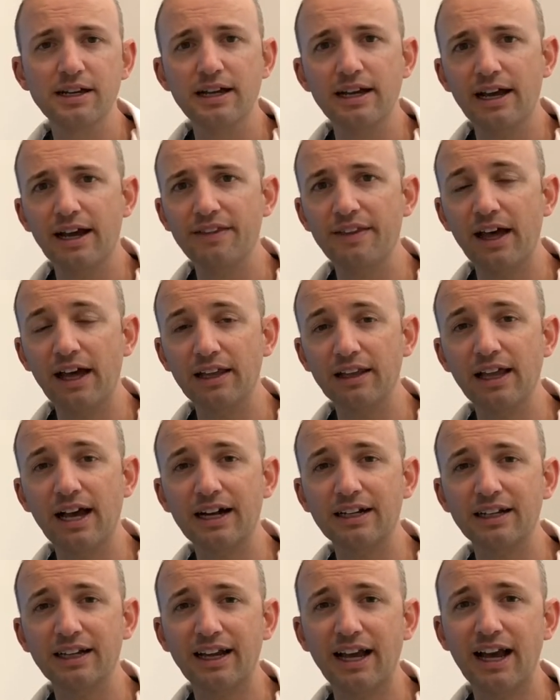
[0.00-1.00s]
And that
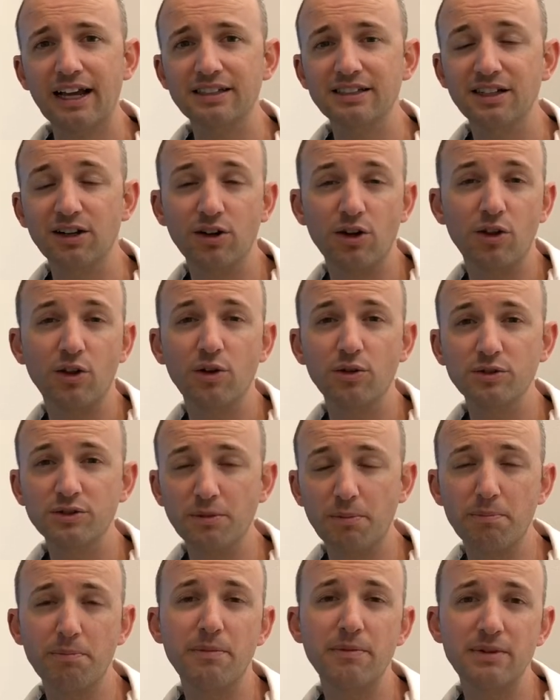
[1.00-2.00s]
lactic acid, although
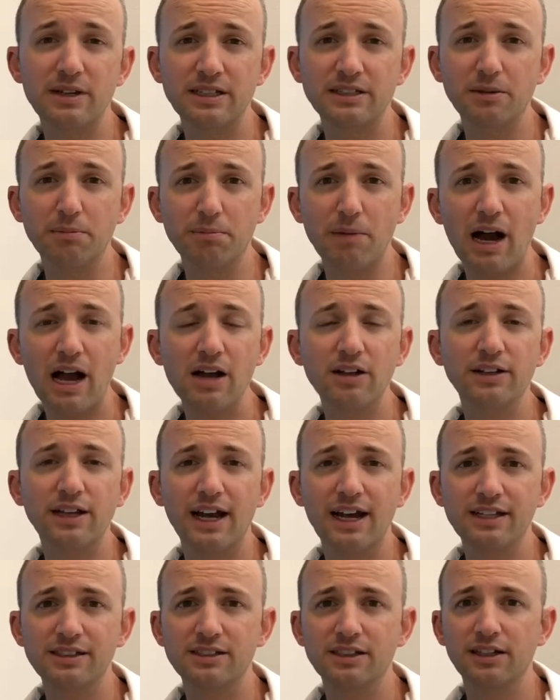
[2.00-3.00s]
it's a mild
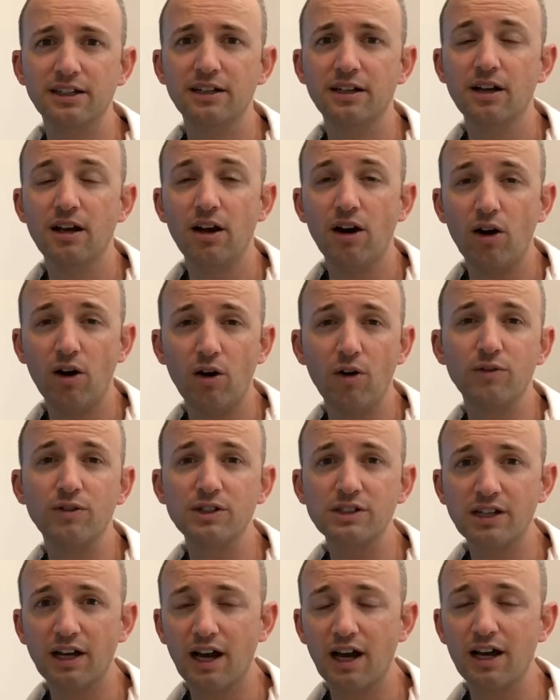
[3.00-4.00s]
acid, over
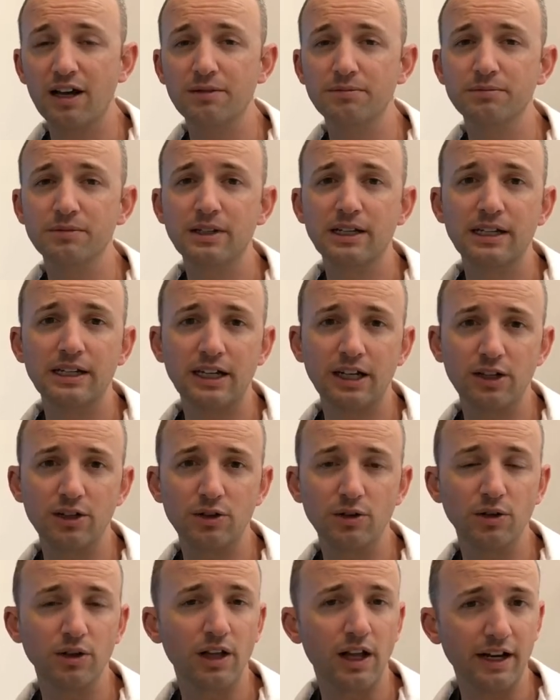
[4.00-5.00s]
time can
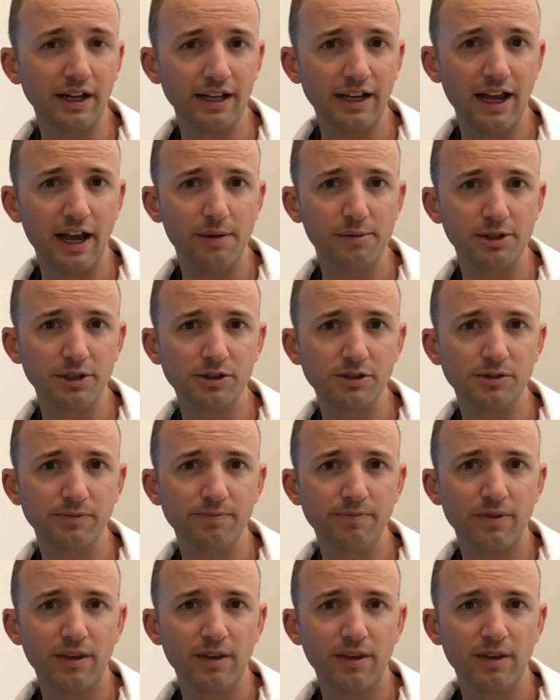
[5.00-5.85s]
do a lot of damage.